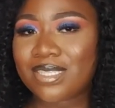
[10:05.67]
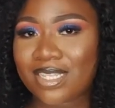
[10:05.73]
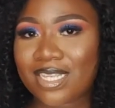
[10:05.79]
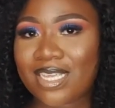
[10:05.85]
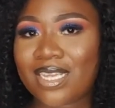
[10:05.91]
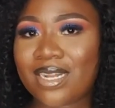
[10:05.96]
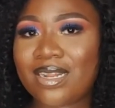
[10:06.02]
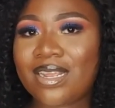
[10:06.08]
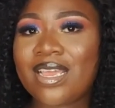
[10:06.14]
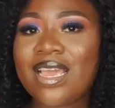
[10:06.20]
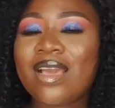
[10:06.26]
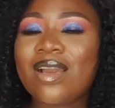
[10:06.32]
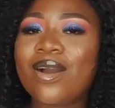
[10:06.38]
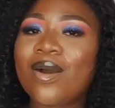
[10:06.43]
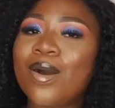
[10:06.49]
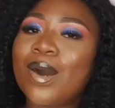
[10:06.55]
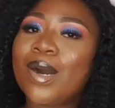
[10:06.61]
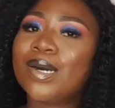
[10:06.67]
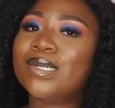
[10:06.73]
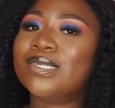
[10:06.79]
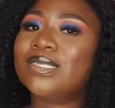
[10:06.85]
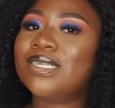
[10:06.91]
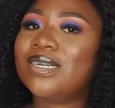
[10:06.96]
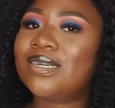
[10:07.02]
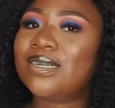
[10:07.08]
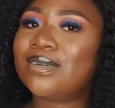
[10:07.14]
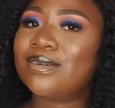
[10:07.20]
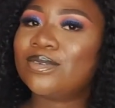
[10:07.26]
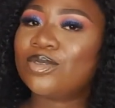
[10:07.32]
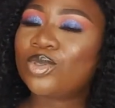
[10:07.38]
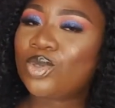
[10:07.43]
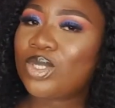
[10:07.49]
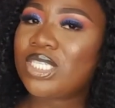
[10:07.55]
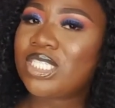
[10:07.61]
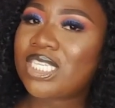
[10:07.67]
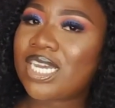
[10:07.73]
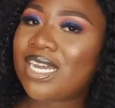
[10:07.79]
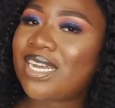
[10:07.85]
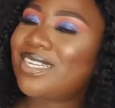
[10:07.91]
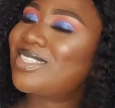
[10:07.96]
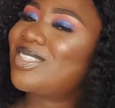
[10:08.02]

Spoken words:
thing on Twitter.